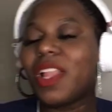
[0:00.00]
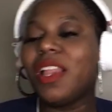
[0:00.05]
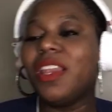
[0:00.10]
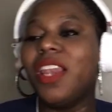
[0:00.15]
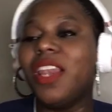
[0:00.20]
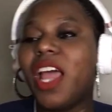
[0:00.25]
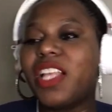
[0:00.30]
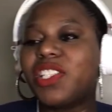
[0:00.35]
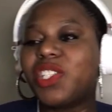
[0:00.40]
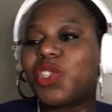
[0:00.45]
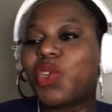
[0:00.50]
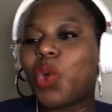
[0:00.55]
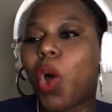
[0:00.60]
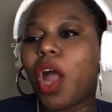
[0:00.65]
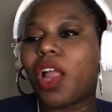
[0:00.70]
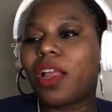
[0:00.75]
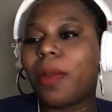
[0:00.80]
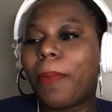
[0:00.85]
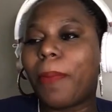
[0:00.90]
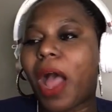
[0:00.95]
Let's
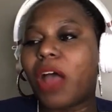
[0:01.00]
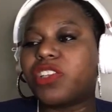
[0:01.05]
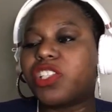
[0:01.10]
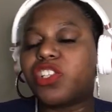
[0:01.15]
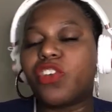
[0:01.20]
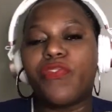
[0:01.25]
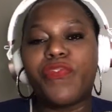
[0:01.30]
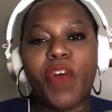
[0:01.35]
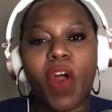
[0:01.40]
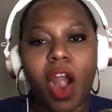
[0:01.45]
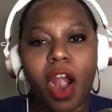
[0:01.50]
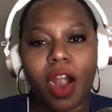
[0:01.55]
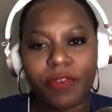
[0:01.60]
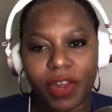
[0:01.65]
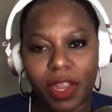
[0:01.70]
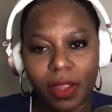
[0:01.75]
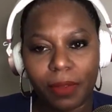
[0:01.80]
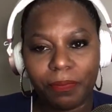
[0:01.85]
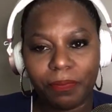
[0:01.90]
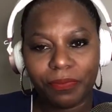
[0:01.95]
talk about
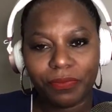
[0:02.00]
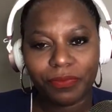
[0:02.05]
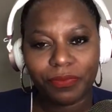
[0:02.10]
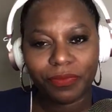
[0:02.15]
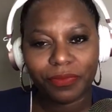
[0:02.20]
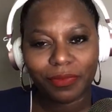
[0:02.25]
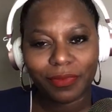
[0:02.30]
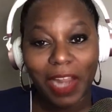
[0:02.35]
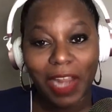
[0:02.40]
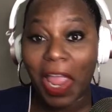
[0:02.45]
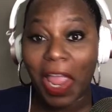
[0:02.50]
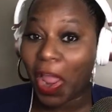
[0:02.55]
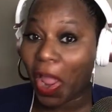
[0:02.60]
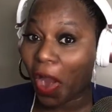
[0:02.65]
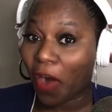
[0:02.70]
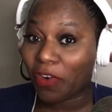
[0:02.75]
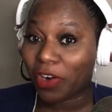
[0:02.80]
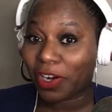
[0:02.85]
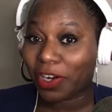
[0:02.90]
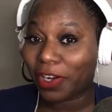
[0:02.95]
Safari and
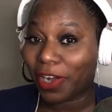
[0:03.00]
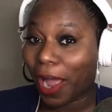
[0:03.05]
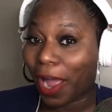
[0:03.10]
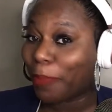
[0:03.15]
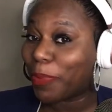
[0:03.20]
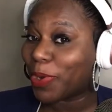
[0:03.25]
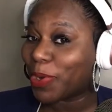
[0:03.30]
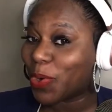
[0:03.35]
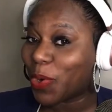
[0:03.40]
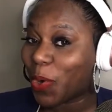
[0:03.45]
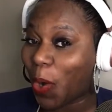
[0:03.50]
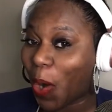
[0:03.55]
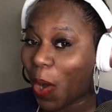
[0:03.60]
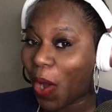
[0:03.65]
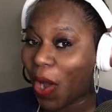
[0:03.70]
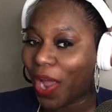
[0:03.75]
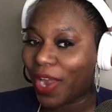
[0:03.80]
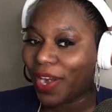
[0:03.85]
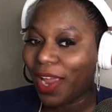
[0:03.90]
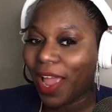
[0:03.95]
Erica. I've been
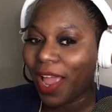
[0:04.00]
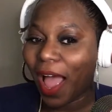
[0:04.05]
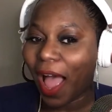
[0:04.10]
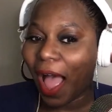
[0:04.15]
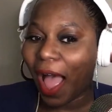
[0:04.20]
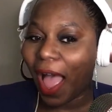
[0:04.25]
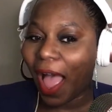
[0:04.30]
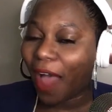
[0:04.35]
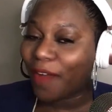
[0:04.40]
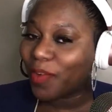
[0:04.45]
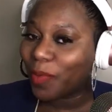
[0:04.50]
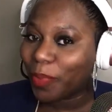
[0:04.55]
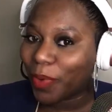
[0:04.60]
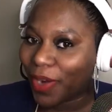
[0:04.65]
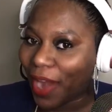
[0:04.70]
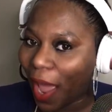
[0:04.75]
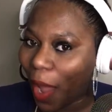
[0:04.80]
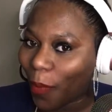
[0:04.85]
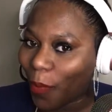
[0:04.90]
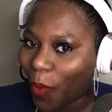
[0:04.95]
gone. I haven't
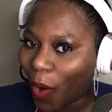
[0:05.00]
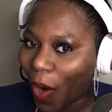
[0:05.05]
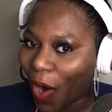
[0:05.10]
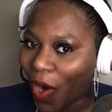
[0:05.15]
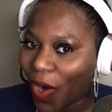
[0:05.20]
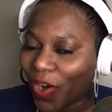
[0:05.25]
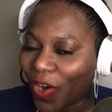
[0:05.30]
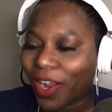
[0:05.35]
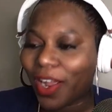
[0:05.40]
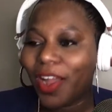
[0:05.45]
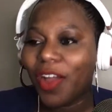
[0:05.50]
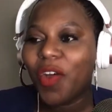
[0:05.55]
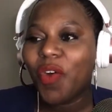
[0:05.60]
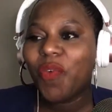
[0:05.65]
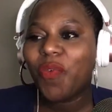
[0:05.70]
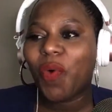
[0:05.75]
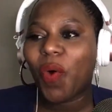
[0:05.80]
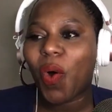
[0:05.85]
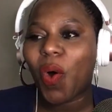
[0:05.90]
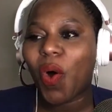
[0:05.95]
been at work
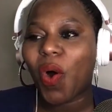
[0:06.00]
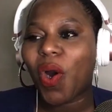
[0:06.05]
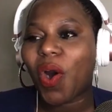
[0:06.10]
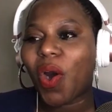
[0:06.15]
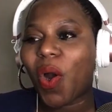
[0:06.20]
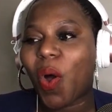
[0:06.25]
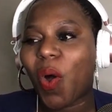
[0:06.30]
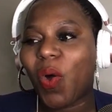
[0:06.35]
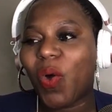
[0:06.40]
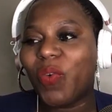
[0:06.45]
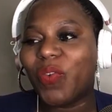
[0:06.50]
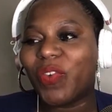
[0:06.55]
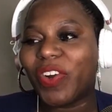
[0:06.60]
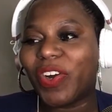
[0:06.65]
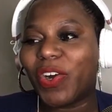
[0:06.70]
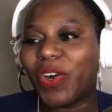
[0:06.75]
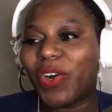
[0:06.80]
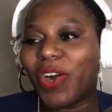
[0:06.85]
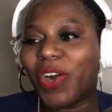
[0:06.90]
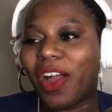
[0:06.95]
for
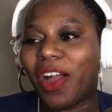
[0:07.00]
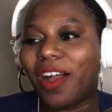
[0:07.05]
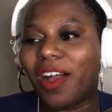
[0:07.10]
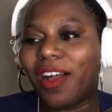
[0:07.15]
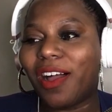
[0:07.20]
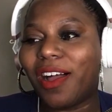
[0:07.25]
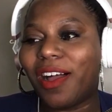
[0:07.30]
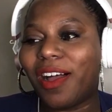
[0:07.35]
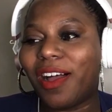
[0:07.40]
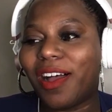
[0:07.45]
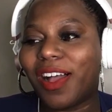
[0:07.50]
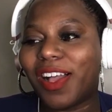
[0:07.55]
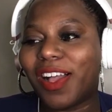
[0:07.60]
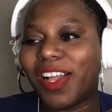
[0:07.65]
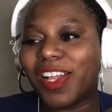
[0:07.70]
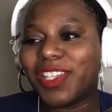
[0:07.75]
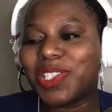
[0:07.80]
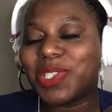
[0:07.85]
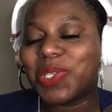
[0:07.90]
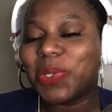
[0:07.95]
over
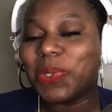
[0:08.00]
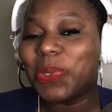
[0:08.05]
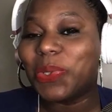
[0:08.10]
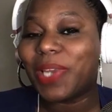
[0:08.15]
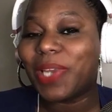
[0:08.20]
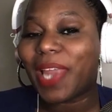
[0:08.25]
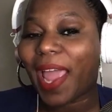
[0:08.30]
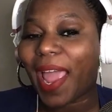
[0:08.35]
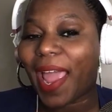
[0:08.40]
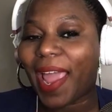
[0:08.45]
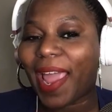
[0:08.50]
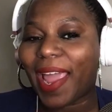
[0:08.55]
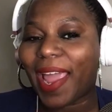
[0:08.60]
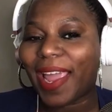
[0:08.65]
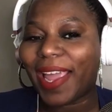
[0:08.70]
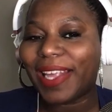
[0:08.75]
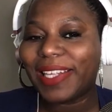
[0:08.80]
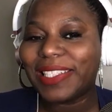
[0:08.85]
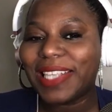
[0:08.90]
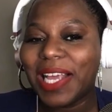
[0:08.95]
2
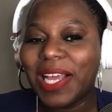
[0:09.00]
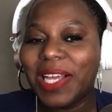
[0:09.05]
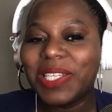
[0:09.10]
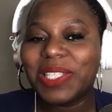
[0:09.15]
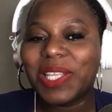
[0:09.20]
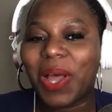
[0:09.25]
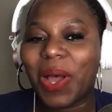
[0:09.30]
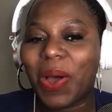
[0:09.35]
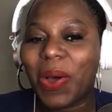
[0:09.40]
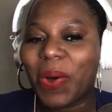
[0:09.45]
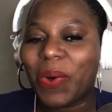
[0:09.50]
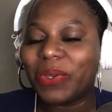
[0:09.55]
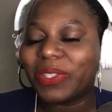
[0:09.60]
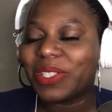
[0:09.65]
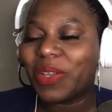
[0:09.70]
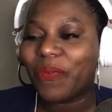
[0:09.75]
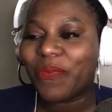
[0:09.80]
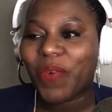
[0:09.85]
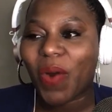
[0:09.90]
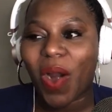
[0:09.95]
days. So
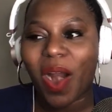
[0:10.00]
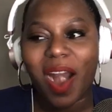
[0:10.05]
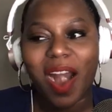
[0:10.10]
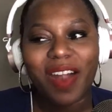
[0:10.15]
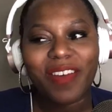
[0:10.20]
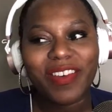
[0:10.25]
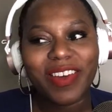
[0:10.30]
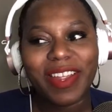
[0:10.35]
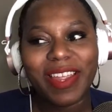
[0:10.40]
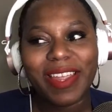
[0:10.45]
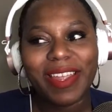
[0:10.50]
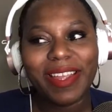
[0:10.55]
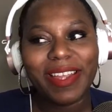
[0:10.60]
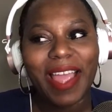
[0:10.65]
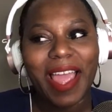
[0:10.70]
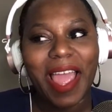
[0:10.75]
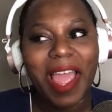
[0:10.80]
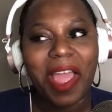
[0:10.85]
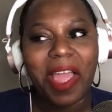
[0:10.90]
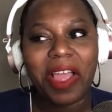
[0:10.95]
Safari
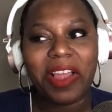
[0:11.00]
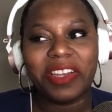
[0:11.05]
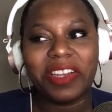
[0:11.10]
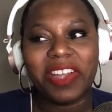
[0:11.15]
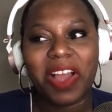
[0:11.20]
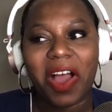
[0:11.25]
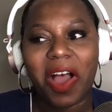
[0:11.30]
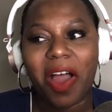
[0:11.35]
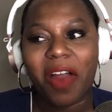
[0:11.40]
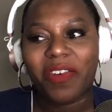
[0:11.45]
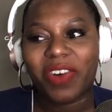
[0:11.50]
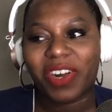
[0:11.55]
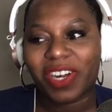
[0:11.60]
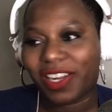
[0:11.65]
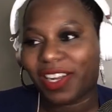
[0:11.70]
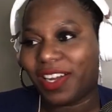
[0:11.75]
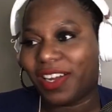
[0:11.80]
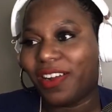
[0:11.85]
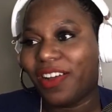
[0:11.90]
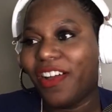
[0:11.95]
and
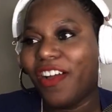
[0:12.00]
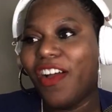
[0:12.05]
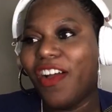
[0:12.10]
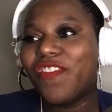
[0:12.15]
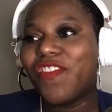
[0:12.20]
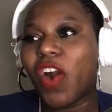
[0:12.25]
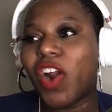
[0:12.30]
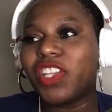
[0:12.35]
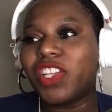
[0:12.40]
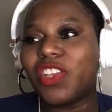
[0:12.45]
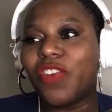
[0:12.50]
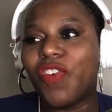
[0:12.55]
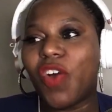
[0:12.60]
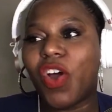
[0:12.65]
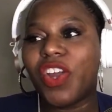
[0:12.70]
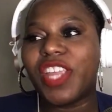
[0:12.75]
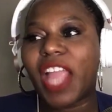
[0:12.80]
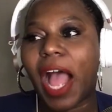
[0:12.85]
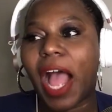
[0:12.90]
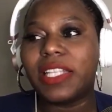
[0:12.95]
Erica. First of
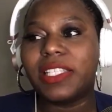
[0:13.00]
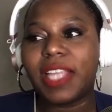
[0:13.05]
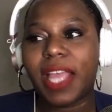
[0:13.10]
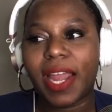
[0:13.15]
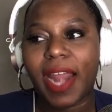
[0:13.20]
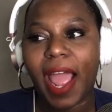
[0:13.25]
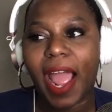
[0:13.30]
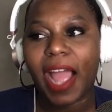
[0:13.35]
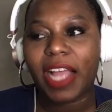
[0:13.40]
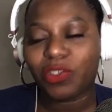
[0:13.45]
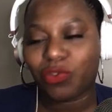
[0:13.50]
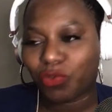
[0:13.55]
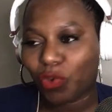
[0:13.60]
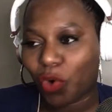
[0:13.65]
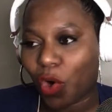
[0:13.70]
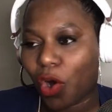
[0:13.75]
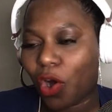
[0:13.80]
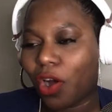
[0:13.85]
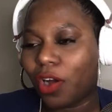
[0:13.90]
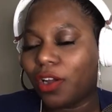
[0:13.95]
all, y'all dead ass
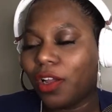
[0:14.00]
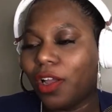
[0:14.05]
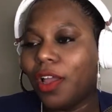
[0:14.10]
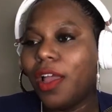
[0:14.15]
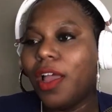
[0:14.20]
wrong.